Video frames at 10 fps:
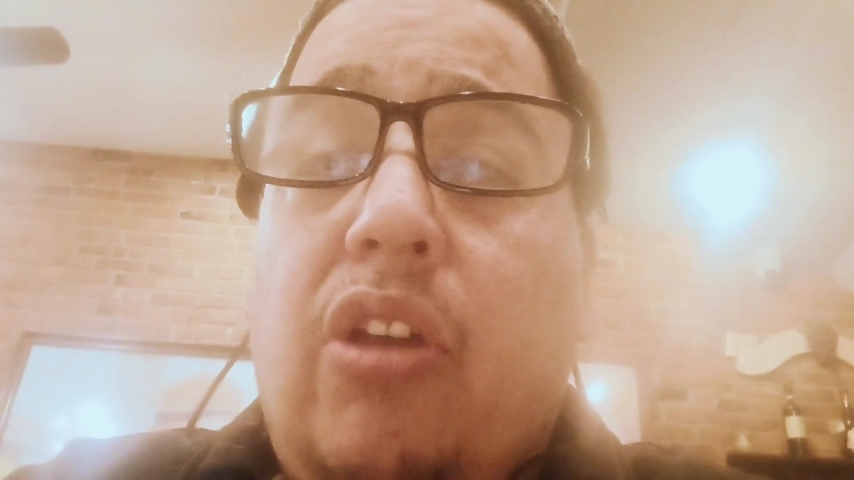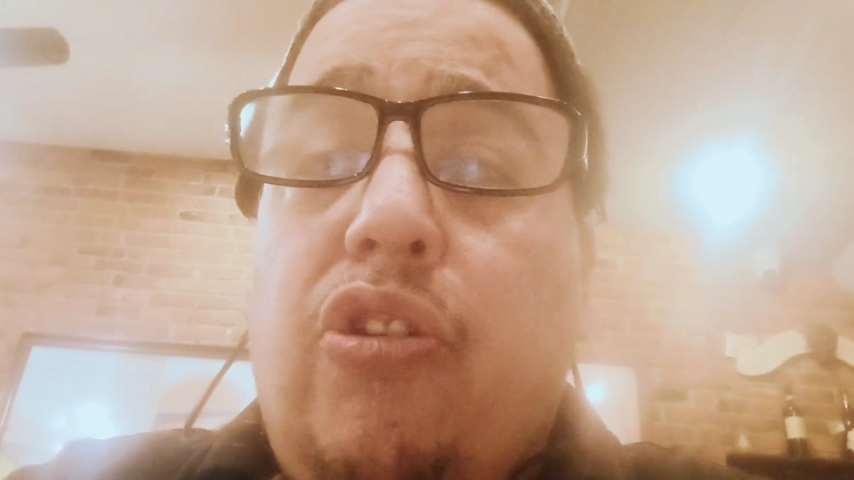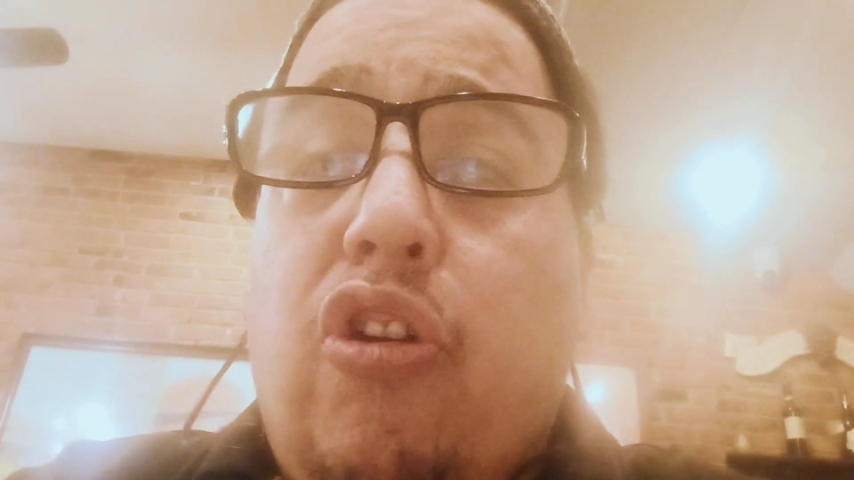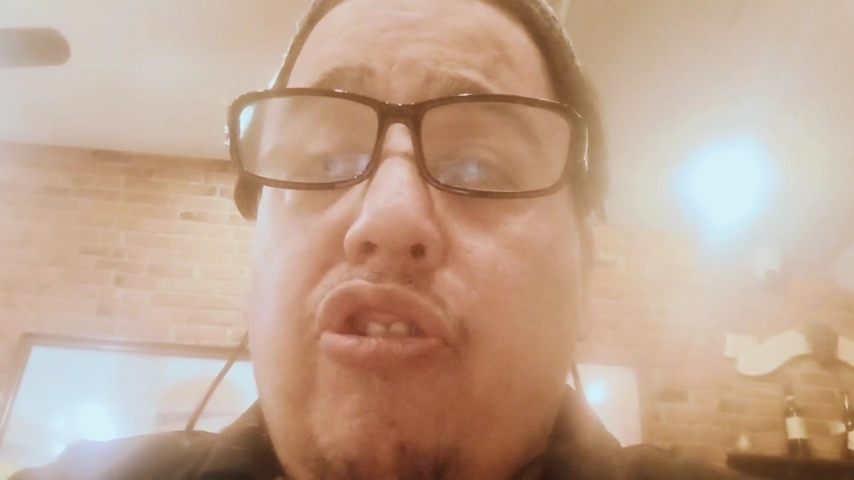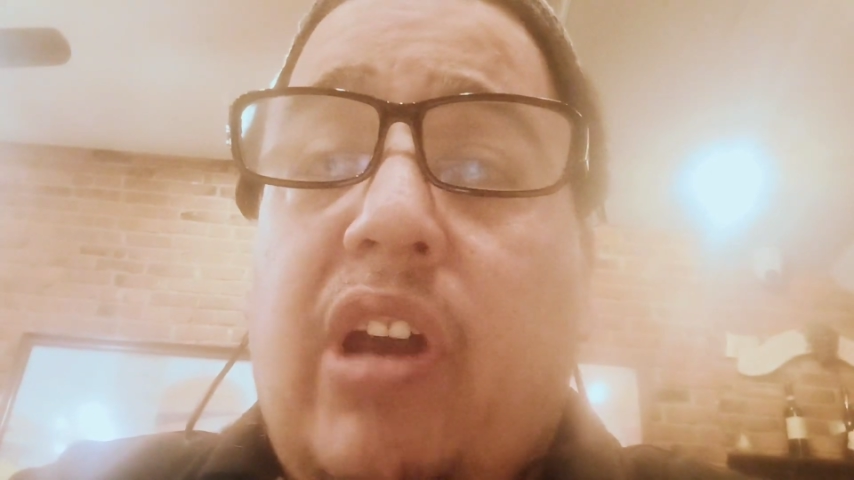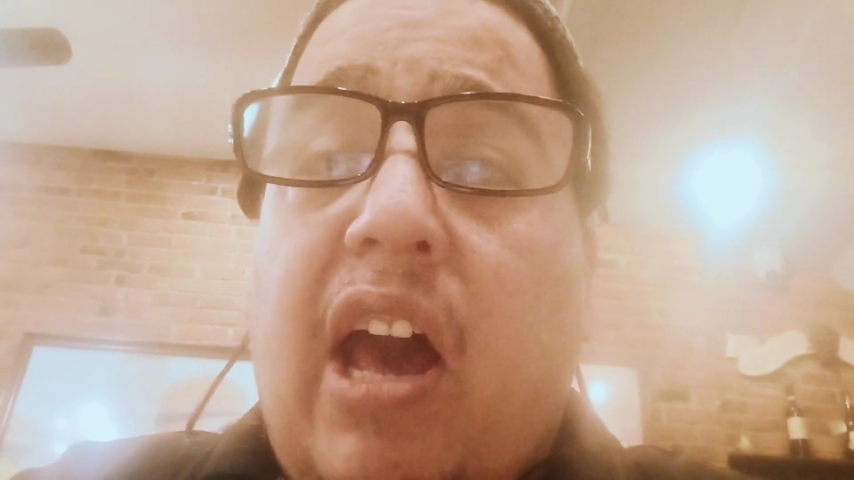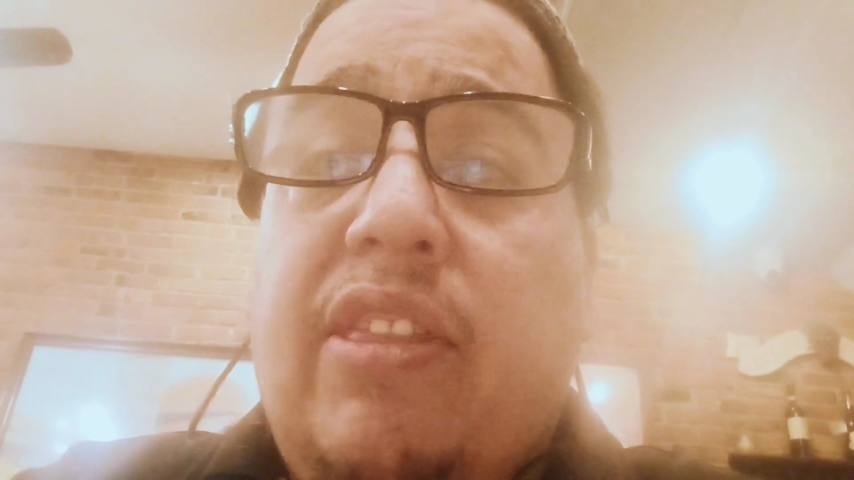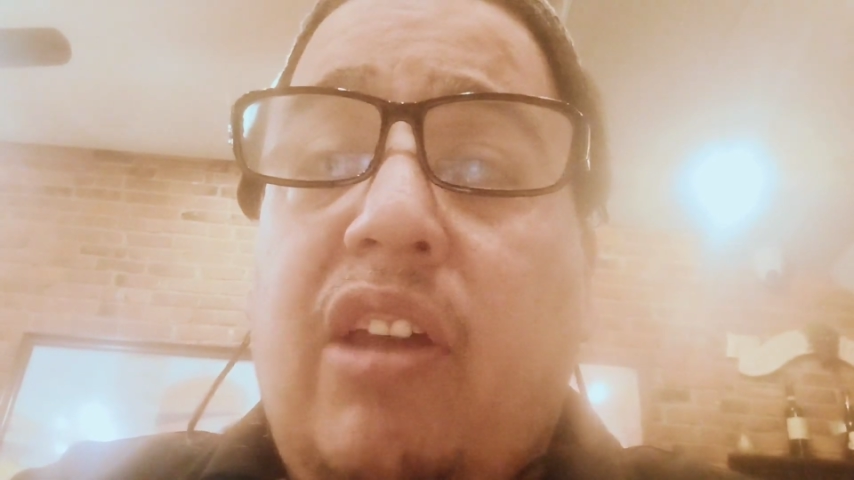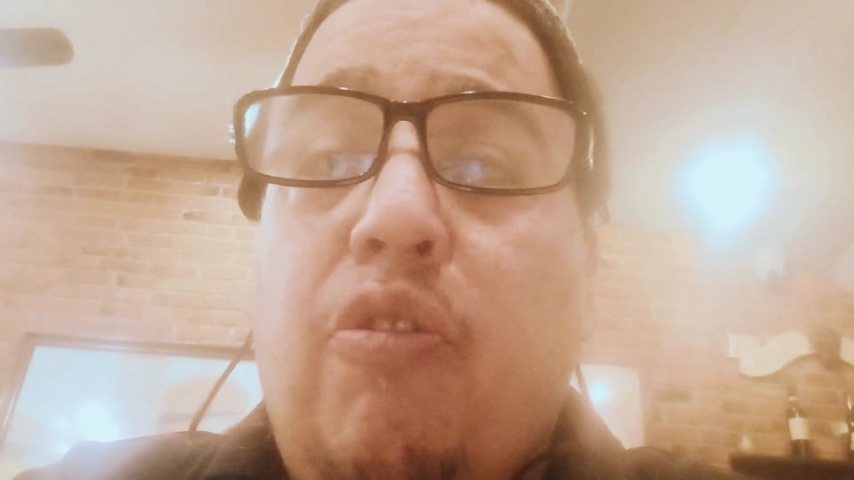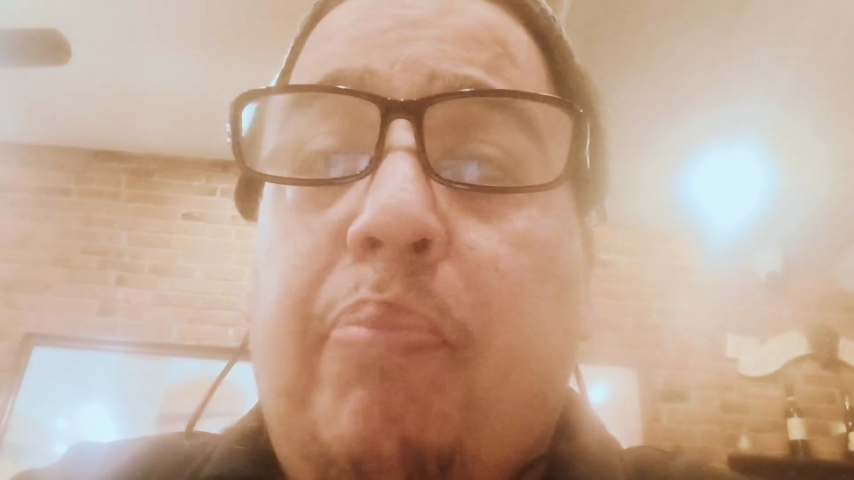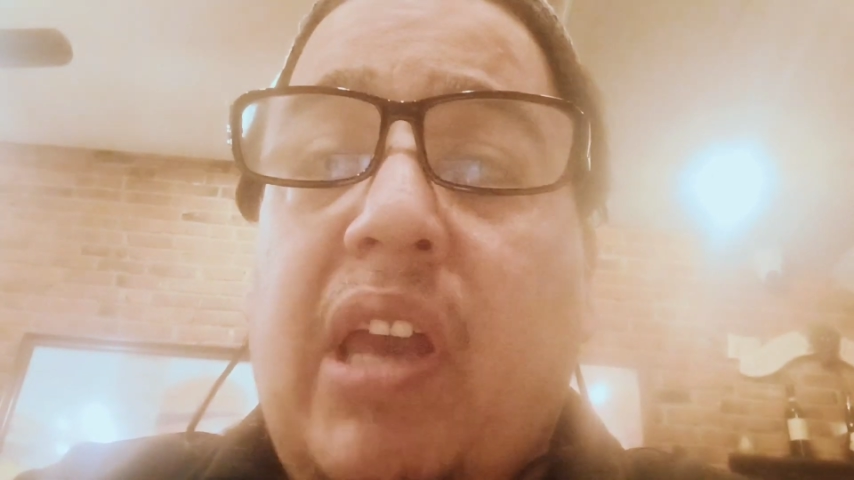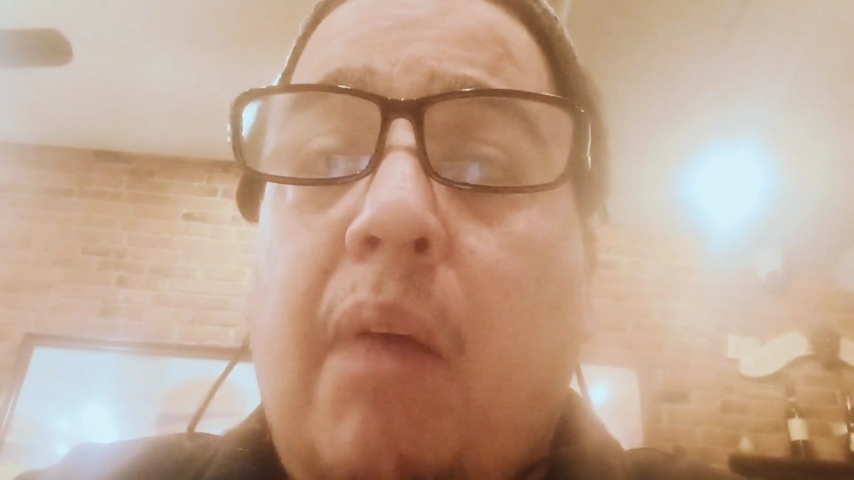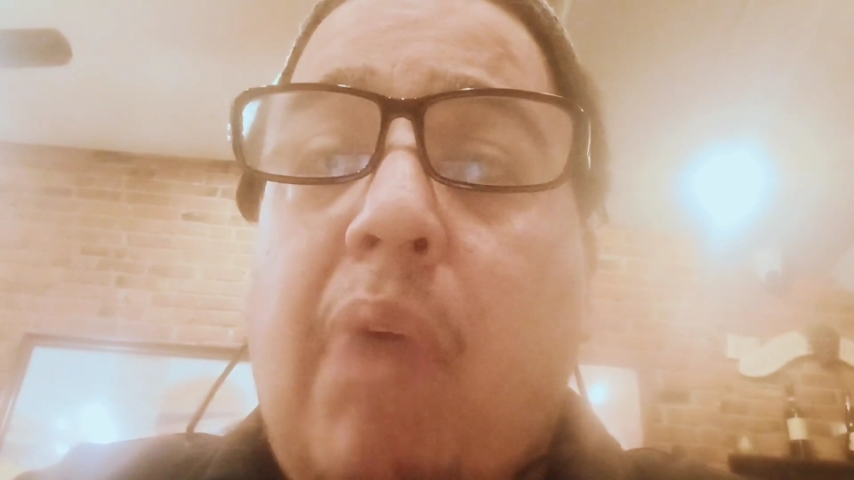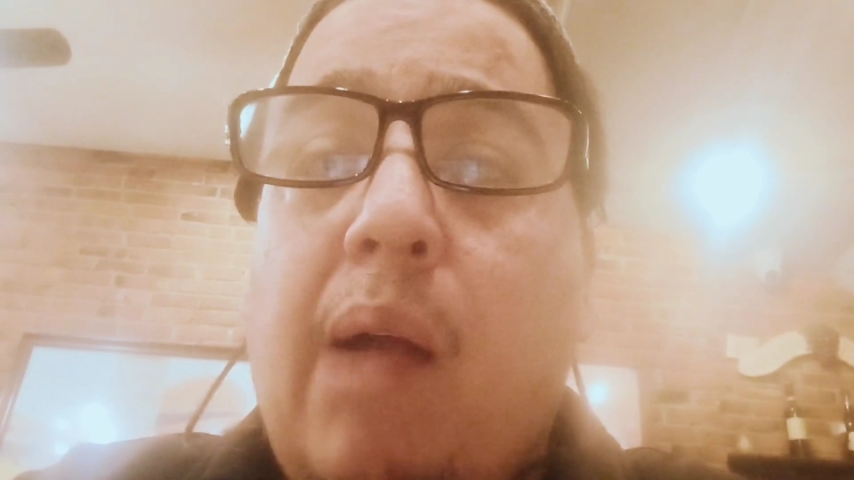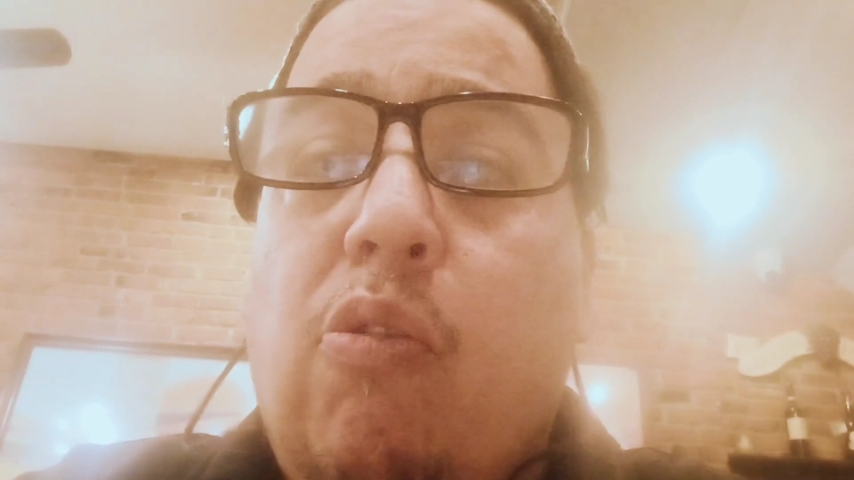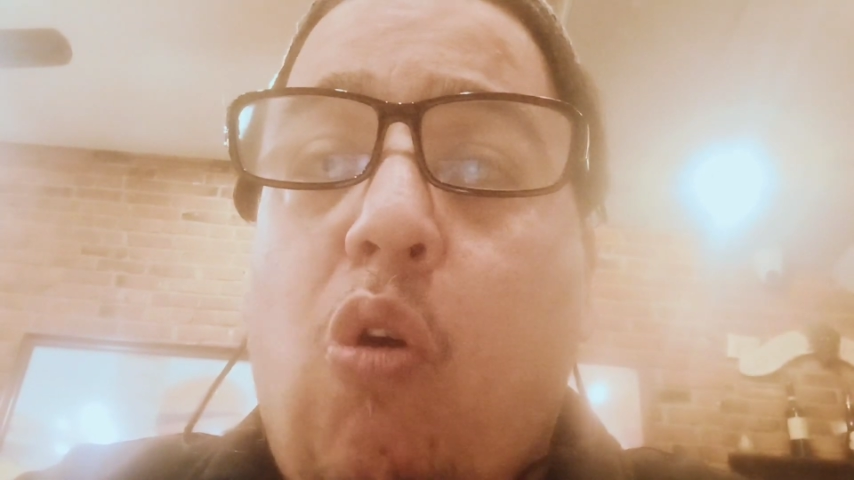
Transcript: you know, you got the European Bible